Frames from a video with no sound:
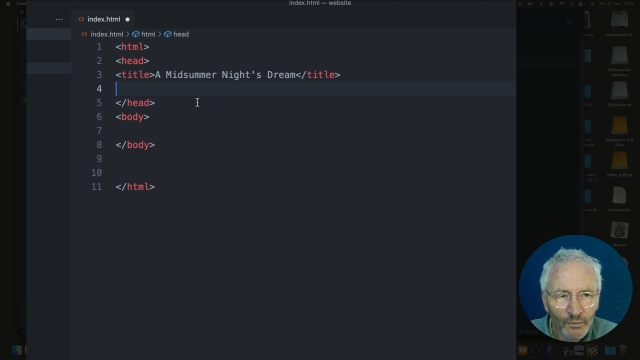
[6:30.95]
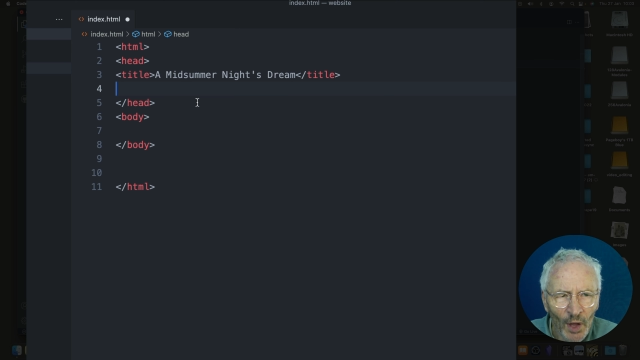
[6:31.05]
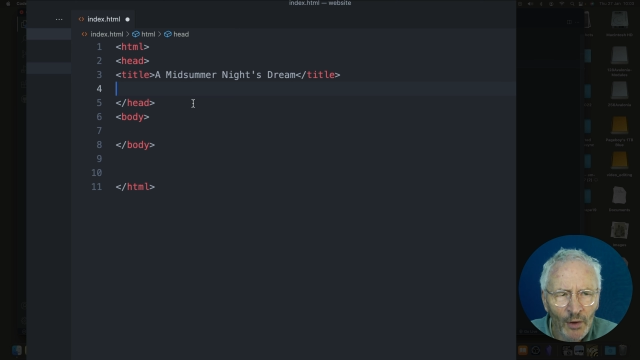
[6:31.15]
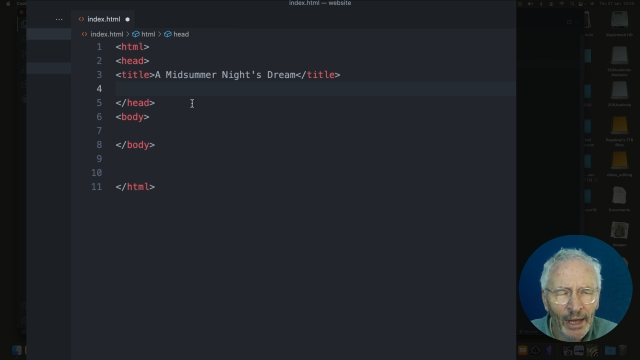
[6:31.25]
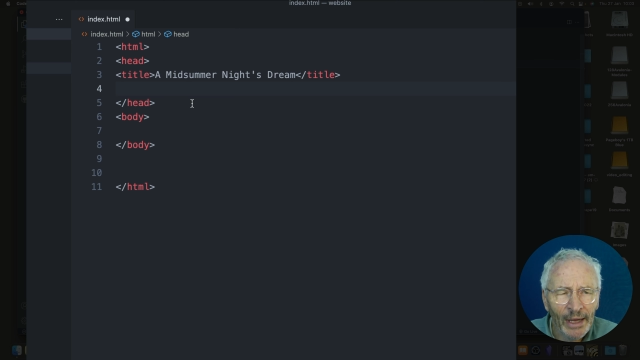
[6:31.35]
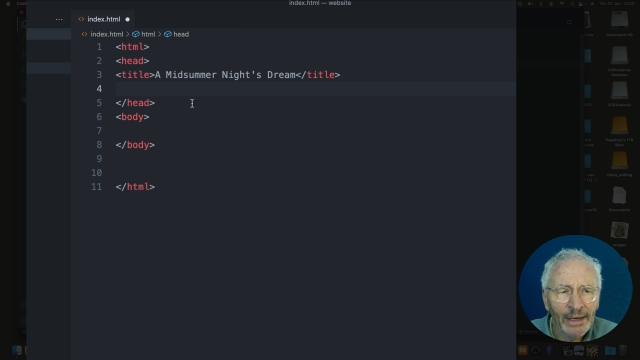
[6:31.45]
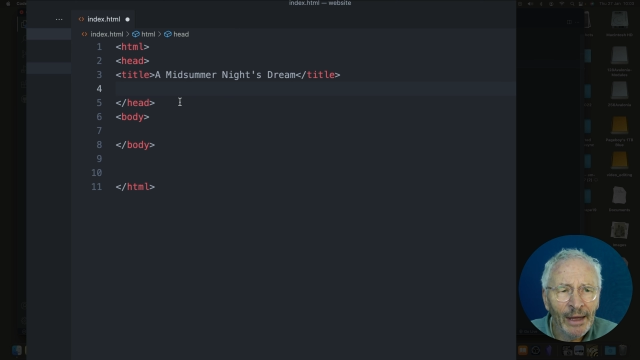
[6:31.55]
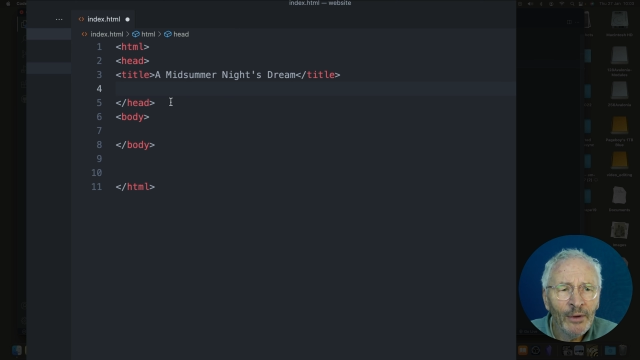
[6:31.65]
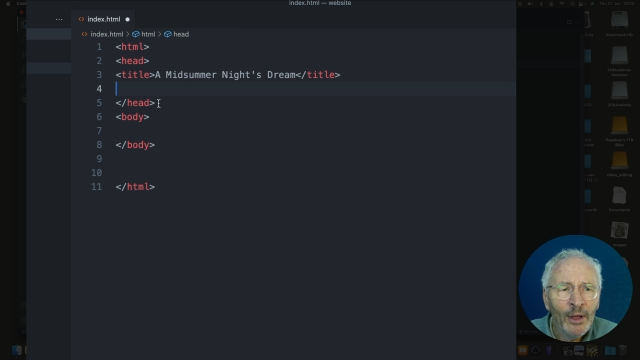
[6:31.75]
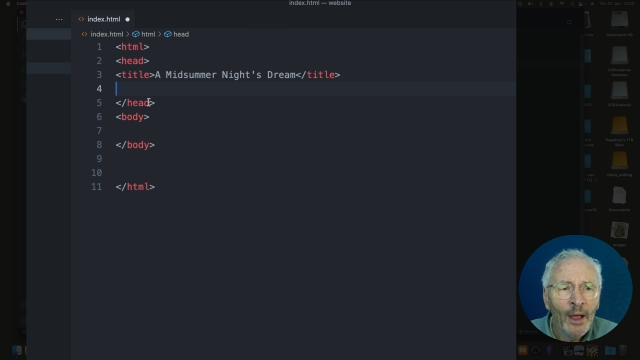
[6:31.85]
Okay, now
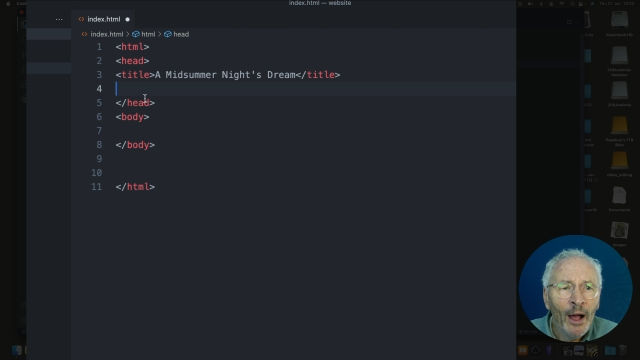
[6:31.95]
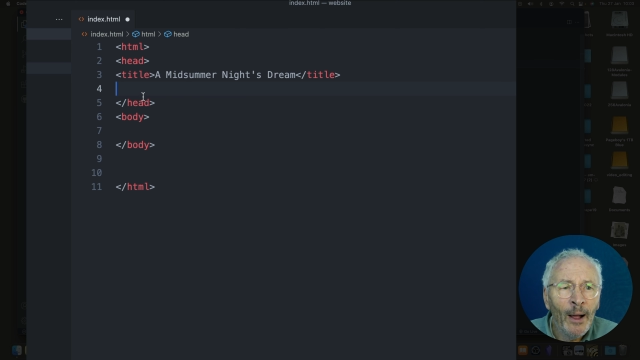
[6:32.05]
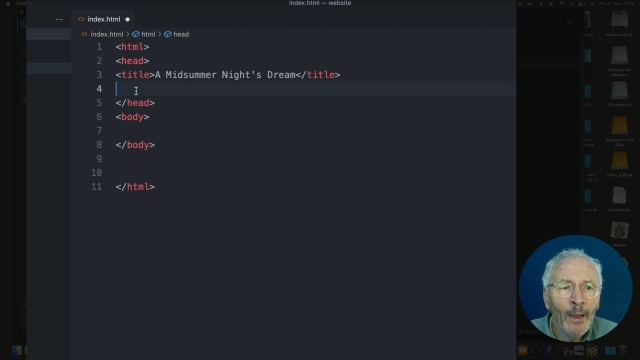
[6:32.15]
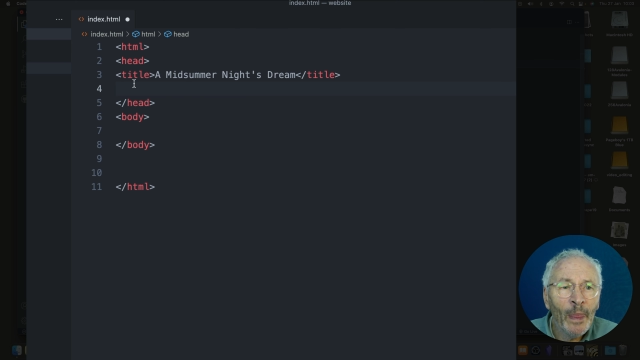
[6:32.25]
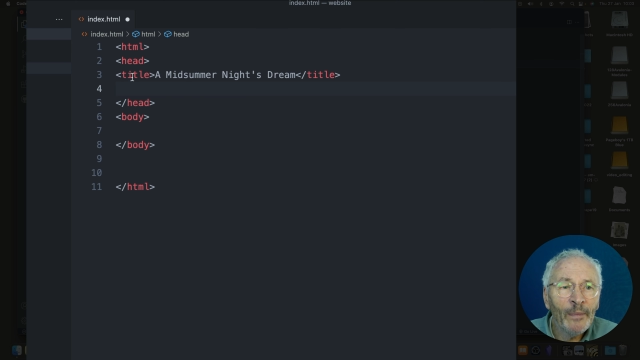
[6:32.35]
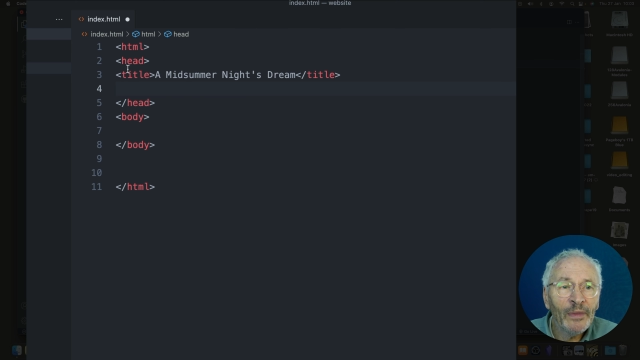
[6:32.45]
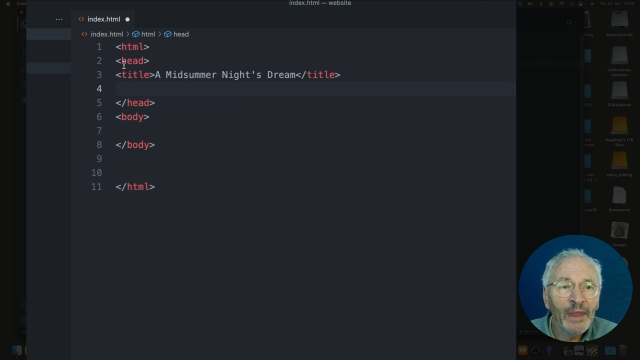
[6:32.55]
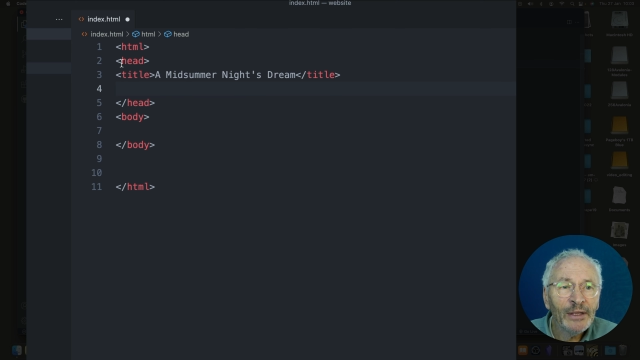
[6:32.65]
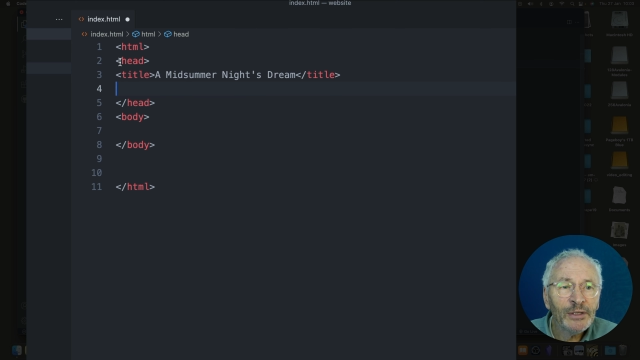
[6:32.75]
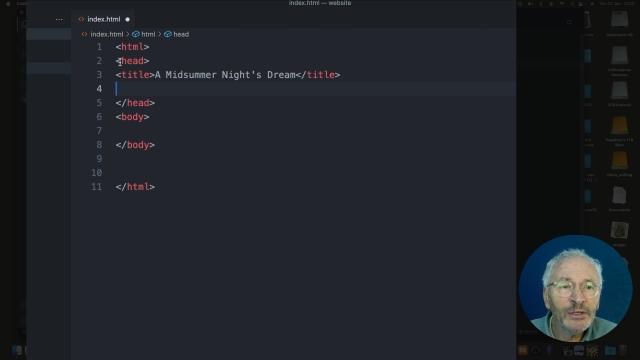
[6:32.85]

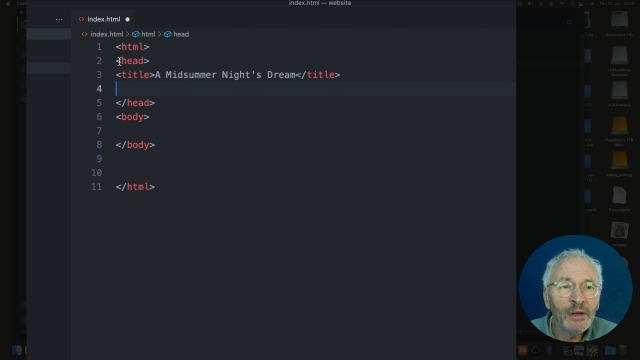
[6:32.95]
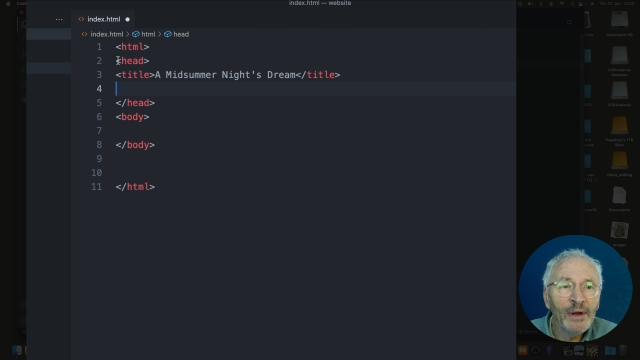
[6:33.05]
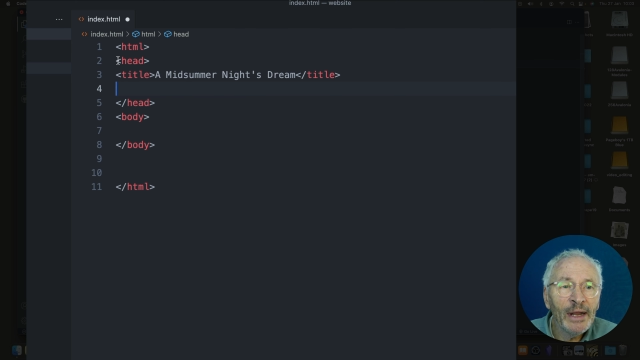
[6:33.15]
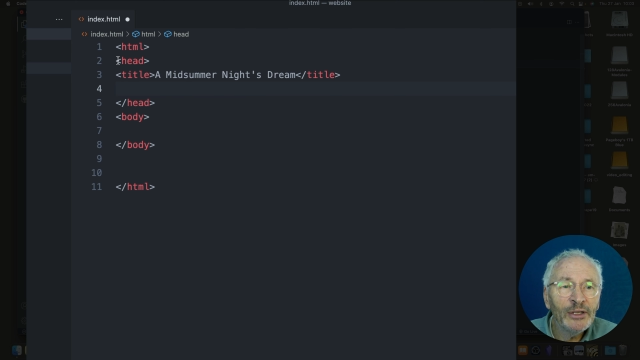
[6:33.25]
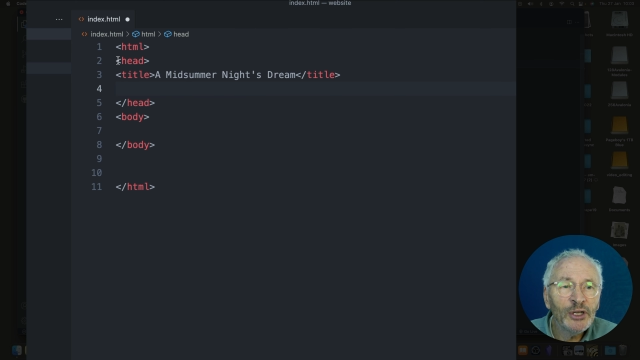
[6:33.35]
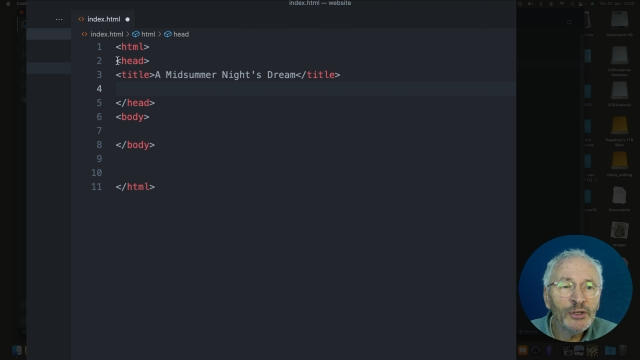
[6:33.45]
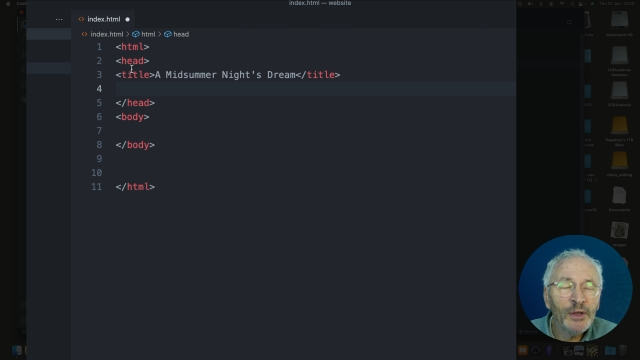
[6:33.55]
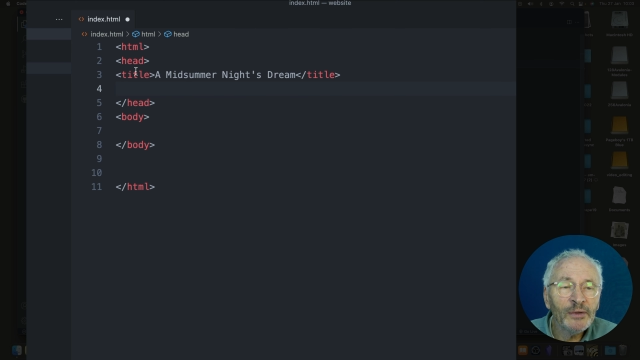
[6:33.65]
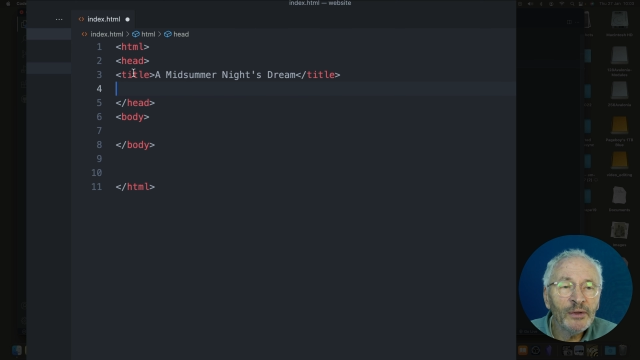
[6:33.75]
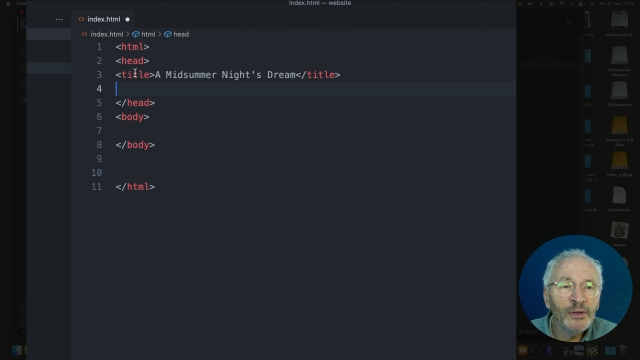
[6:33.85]
that's really just
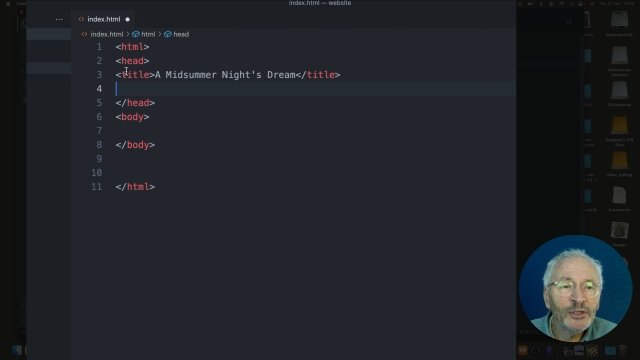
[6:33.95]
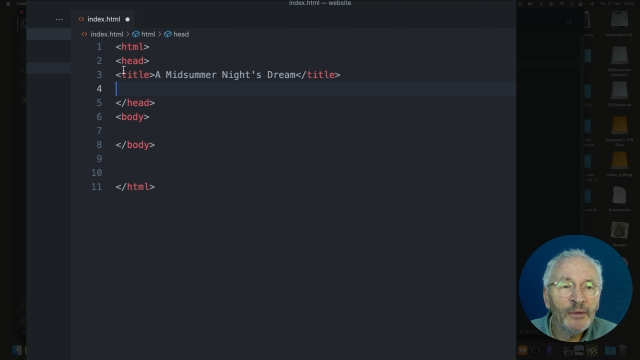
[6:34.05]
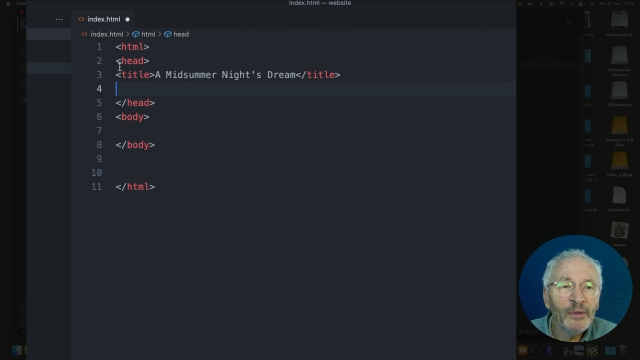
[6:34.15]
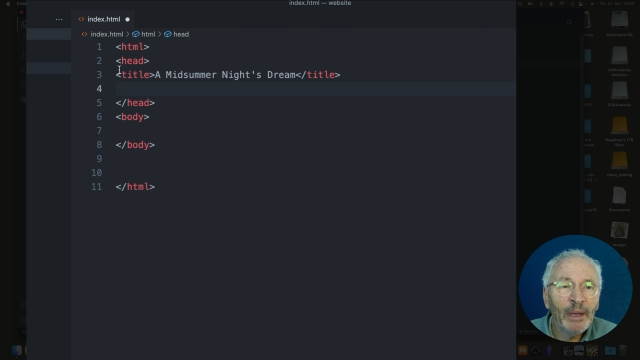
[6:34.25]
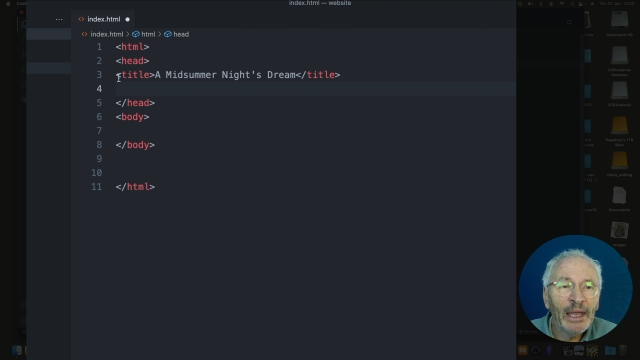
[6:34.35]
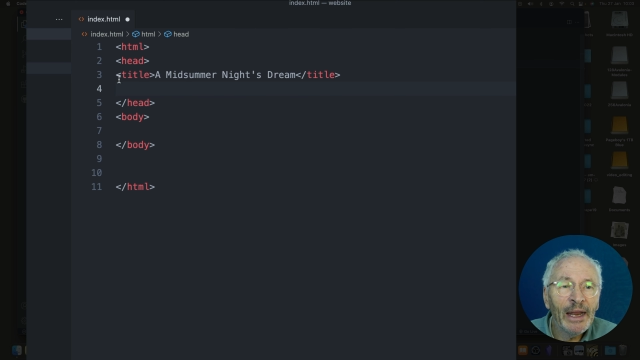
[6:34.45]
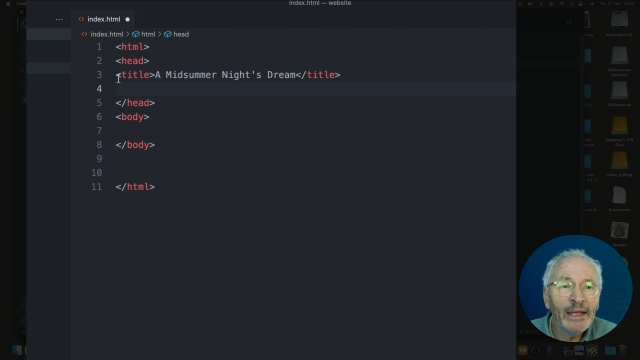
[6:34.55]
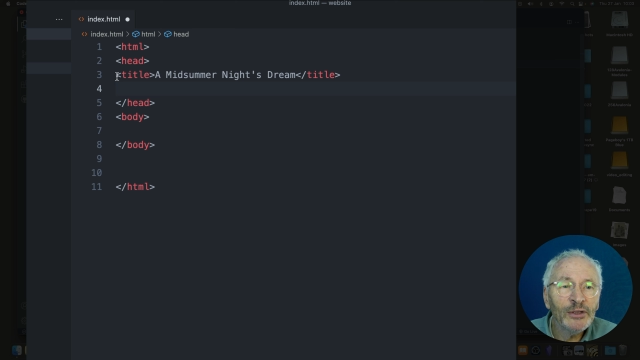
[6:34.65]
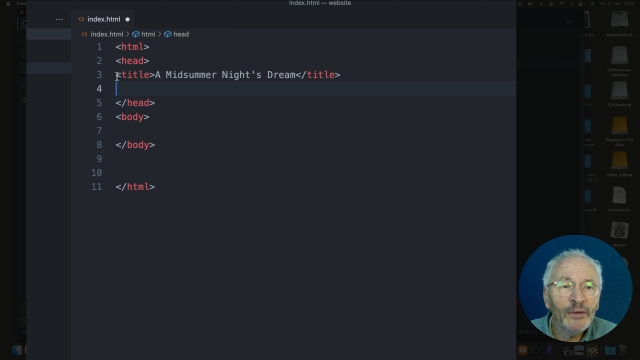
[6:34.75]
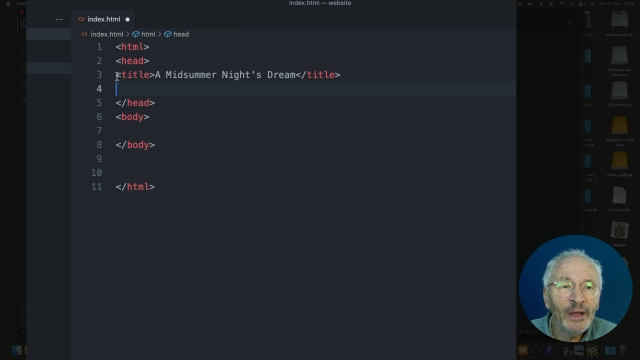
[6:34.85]
the beginnings of it.